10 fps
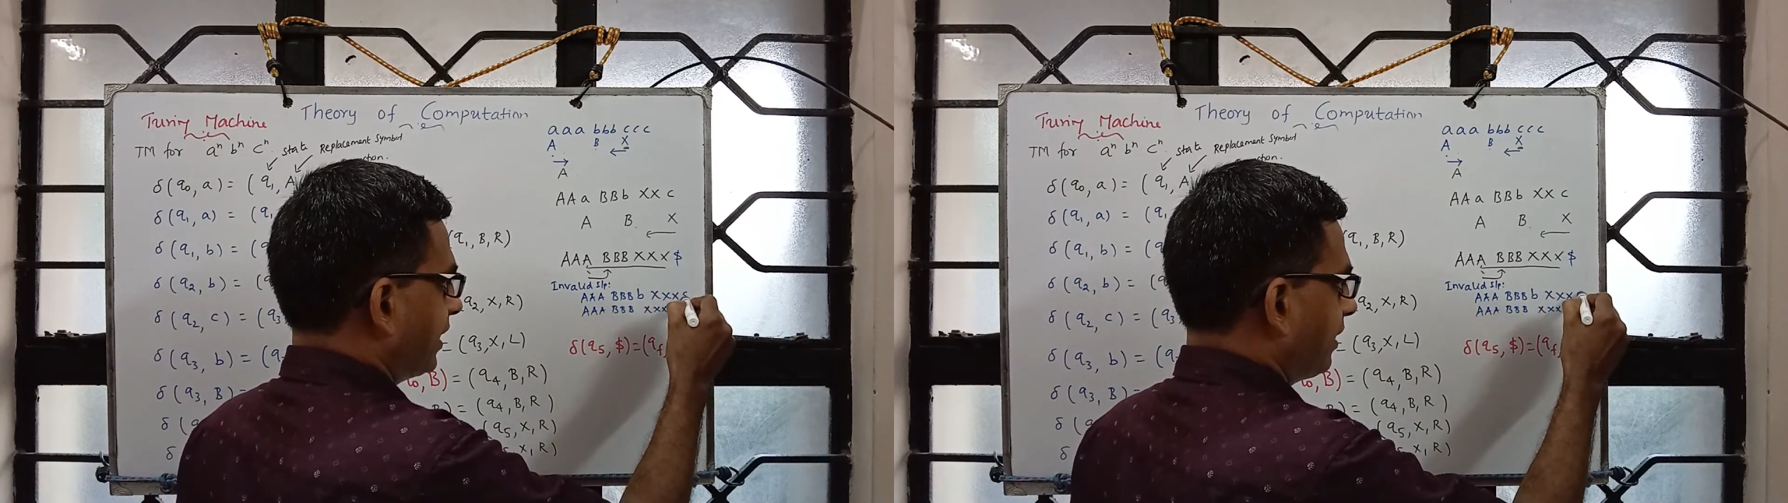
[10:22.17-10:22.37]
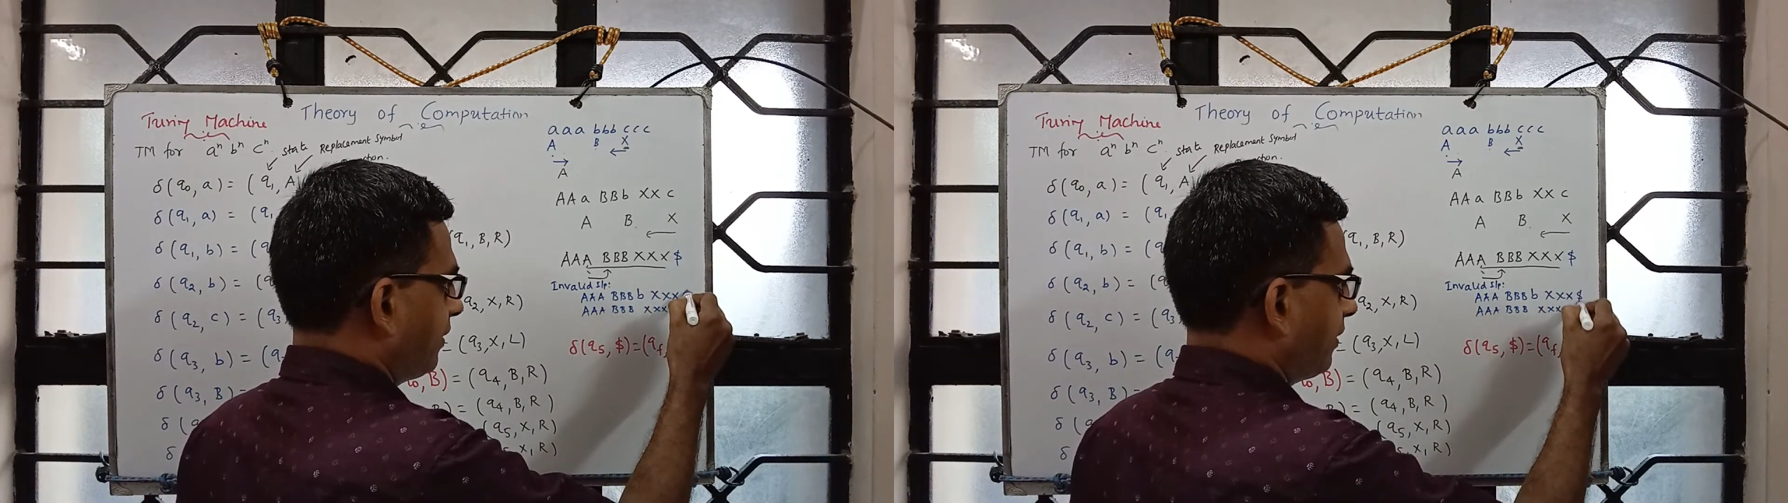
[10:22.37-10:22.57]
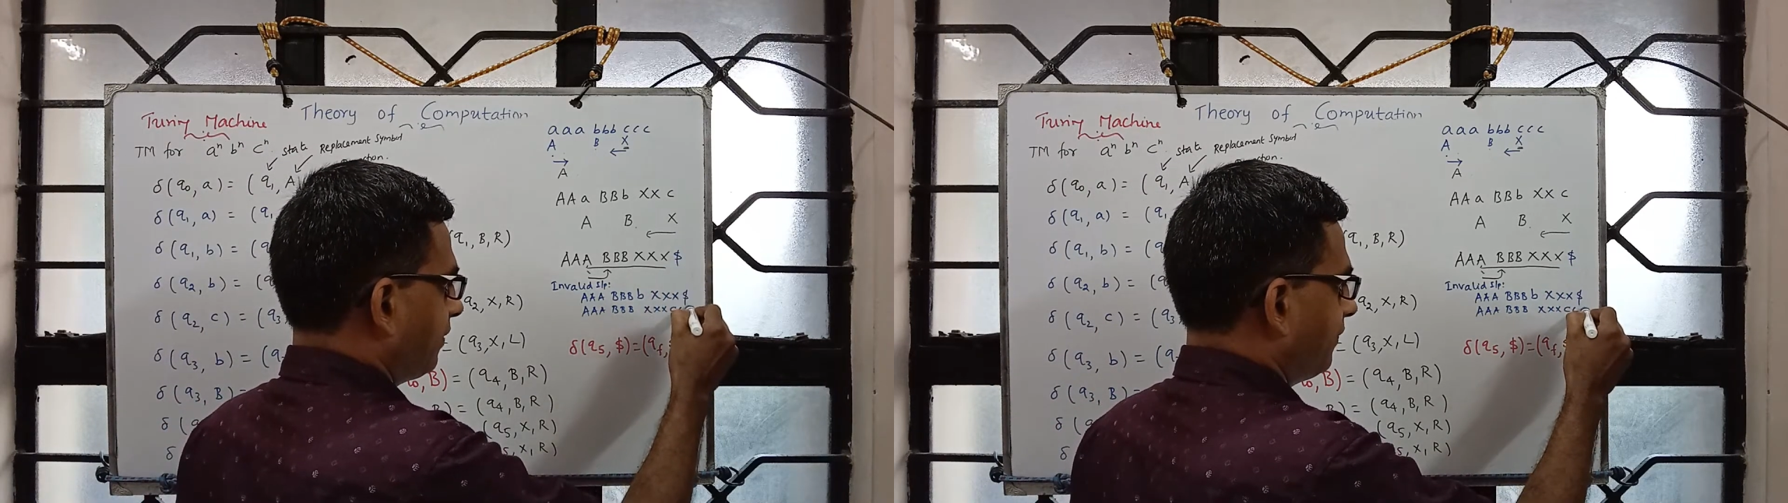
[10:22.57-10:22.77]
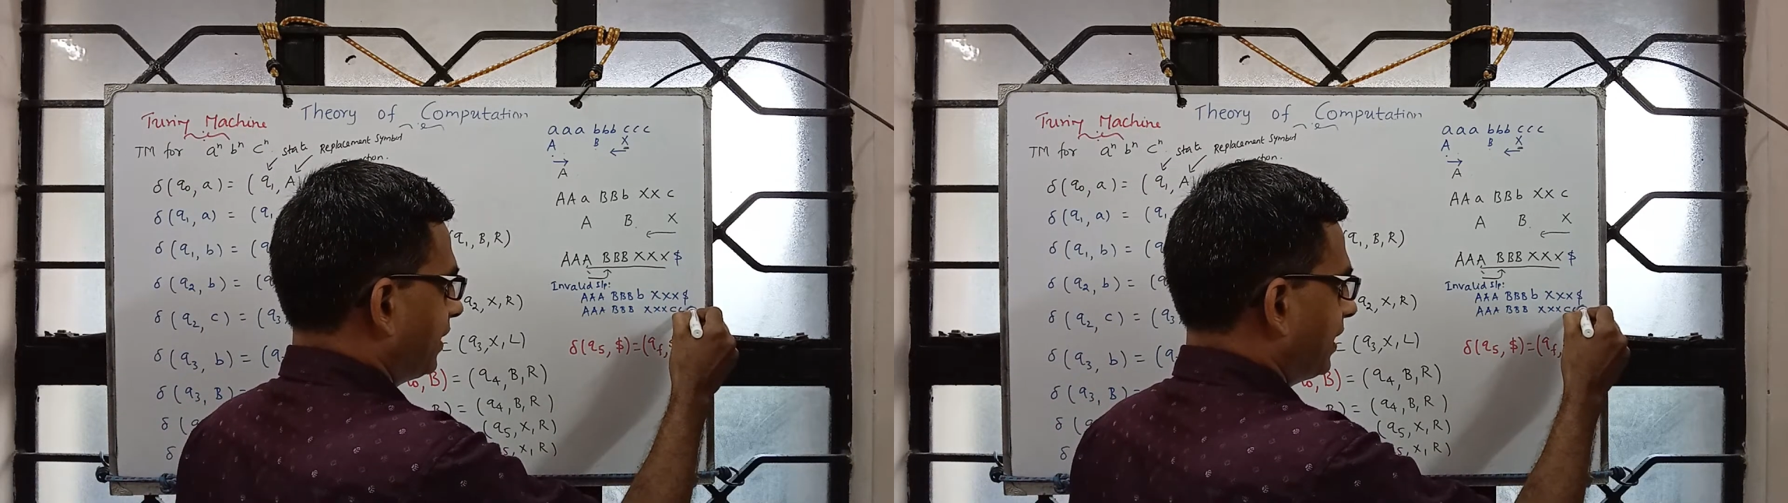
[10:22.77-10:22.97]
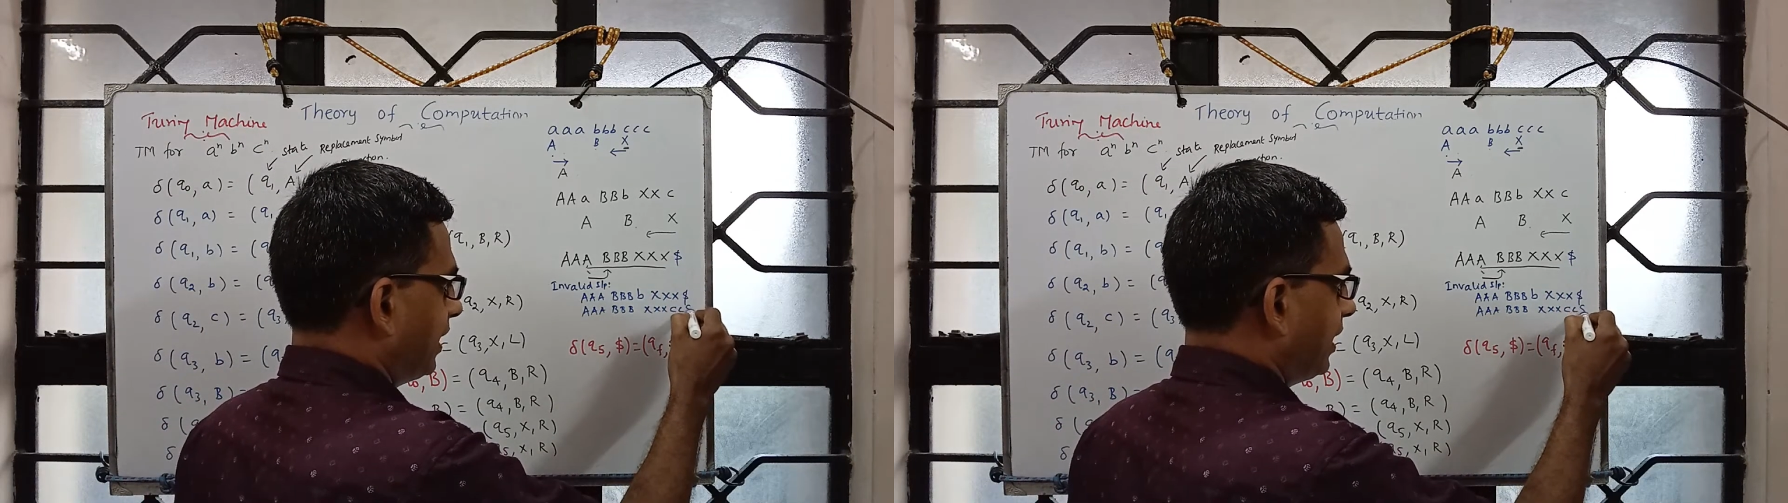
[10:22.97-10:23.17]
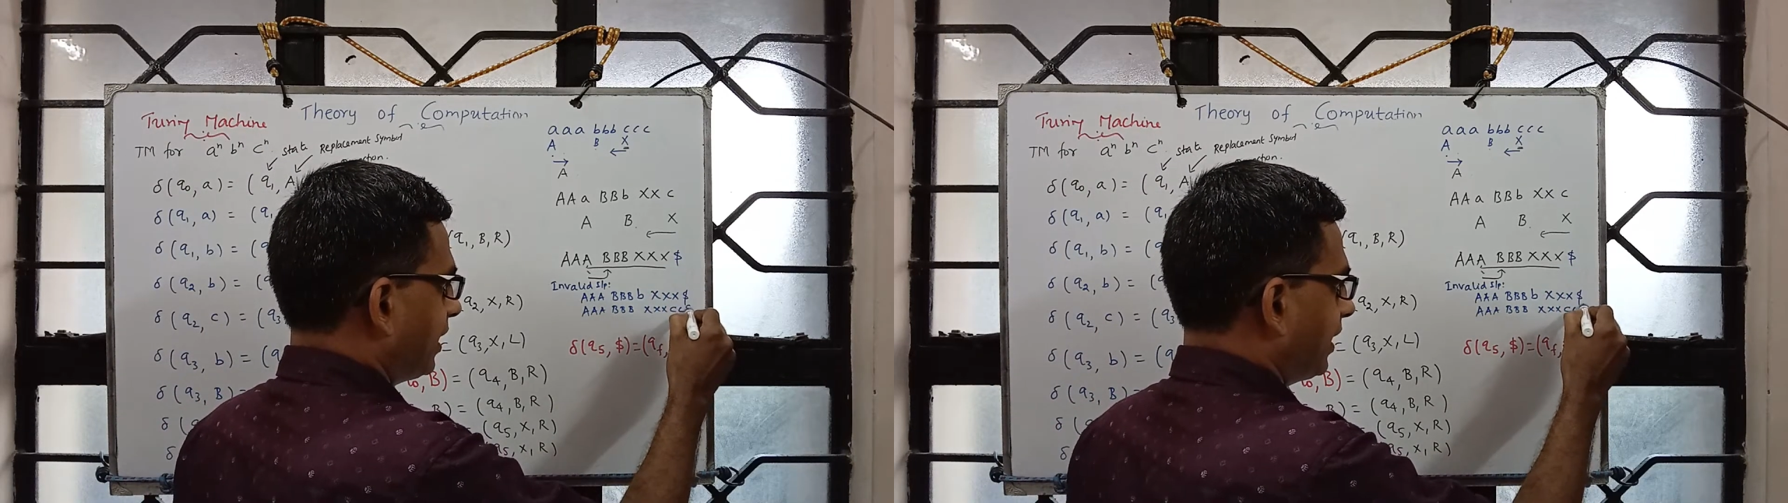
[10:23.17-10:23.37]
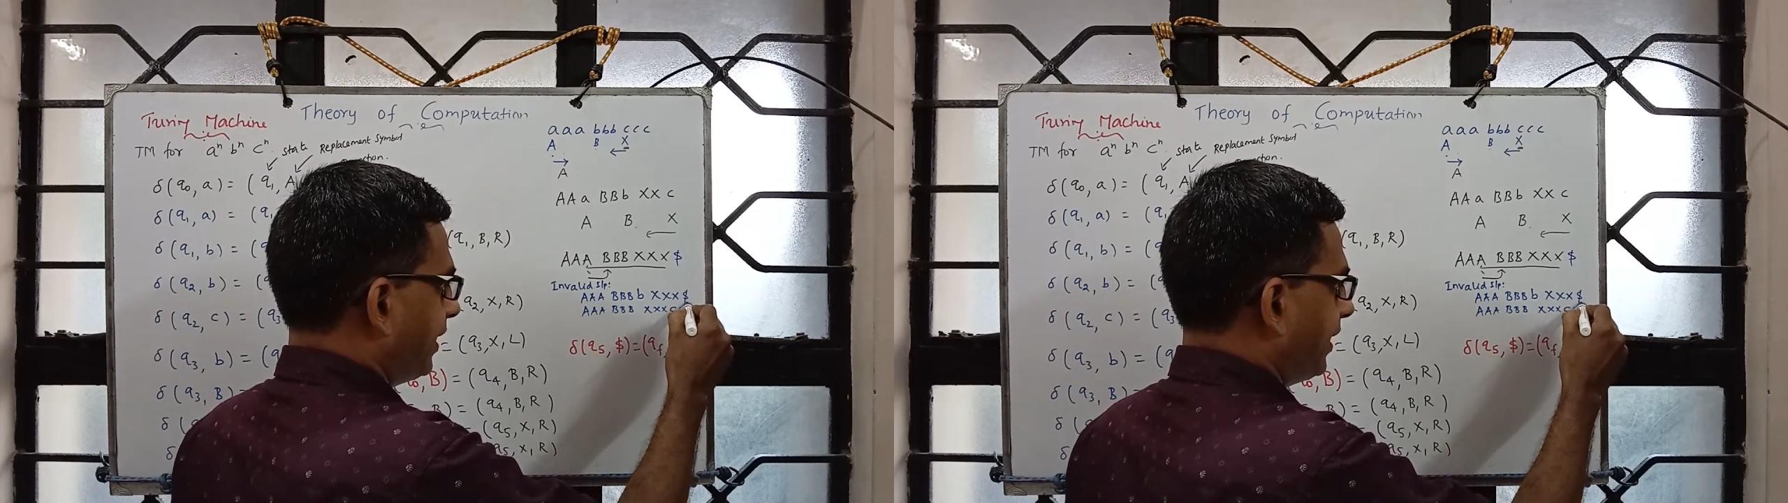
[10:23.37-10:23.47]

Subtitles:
check whether